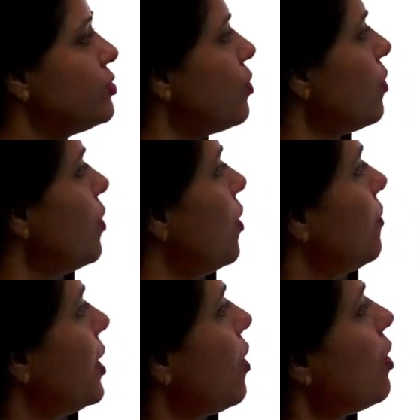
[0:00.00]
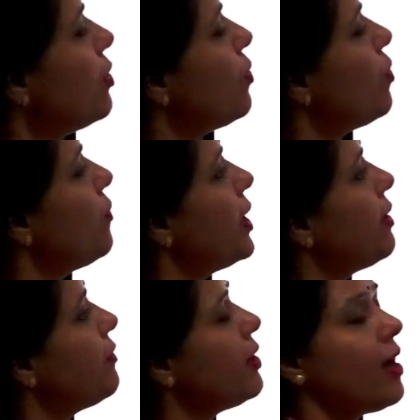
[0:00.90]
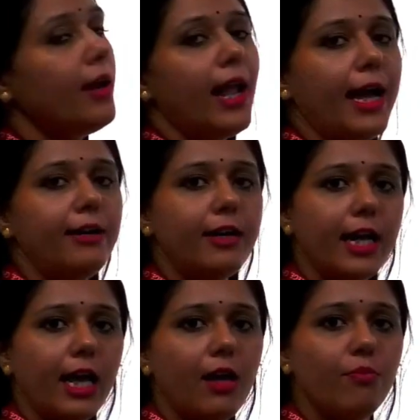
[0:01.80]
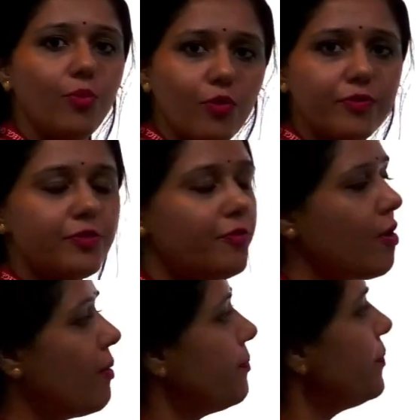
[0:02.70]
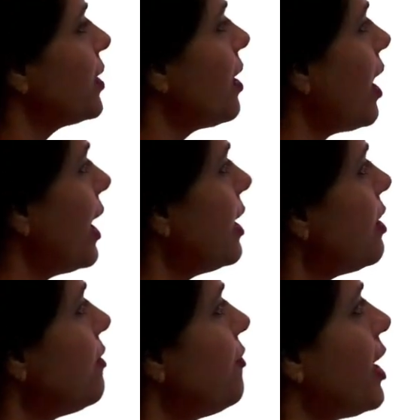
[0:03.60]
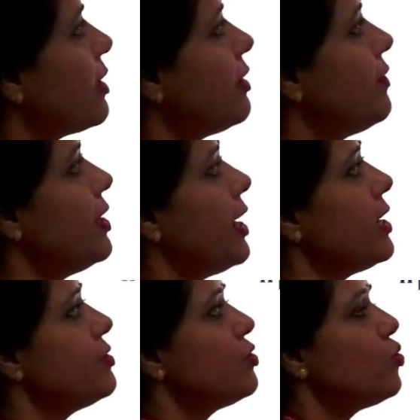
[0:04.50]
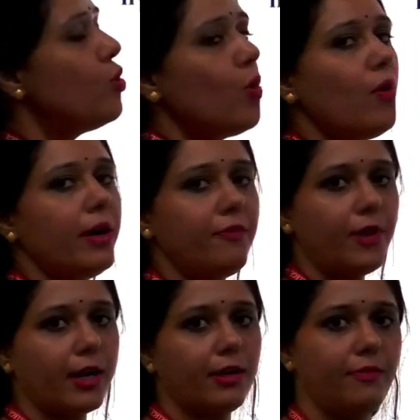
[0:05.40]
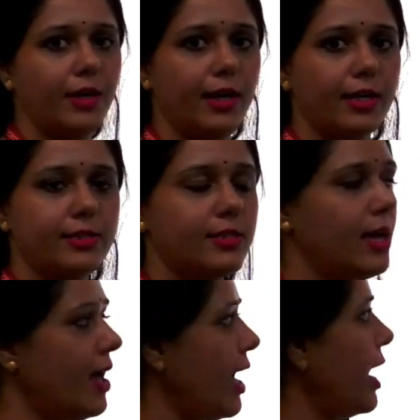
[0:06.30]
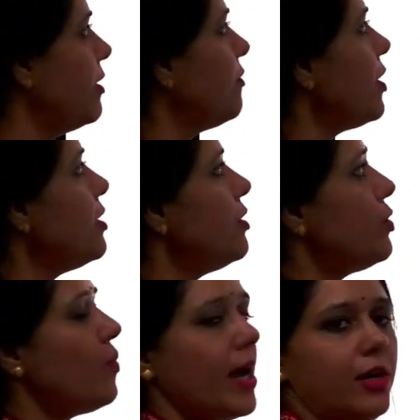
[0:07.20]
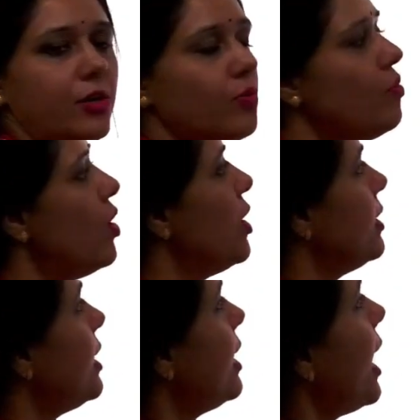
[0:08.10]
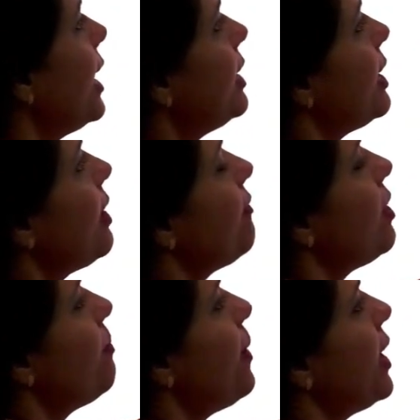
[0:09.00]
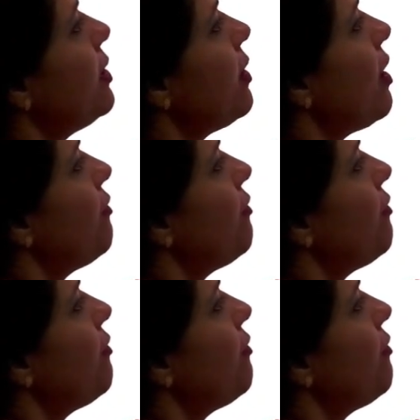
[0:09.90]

So we all know whenever a light ray moves from higher refractive index to lower refractive index, N1 to N2, the light ray will bend